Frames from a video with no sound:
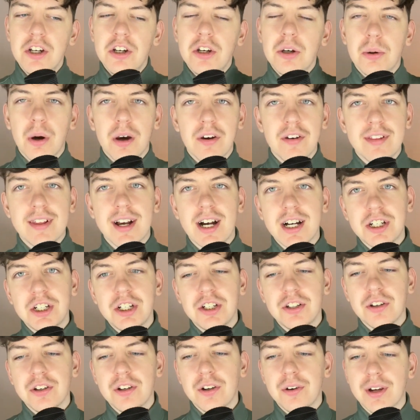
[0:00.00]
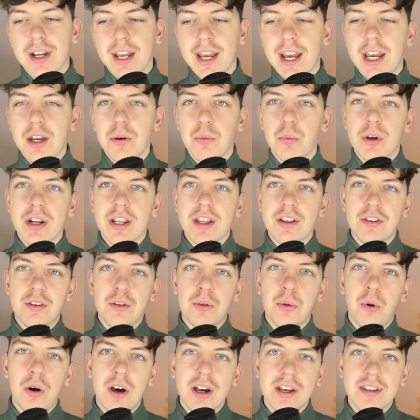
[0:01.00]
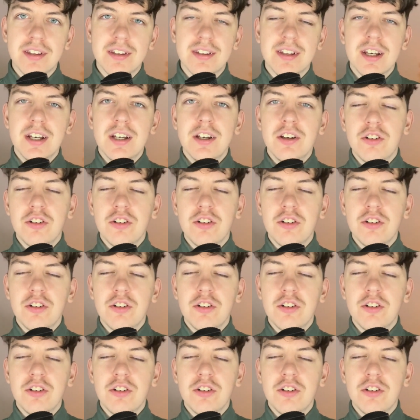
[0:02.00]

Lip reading: where he's actually done okay, winning twice,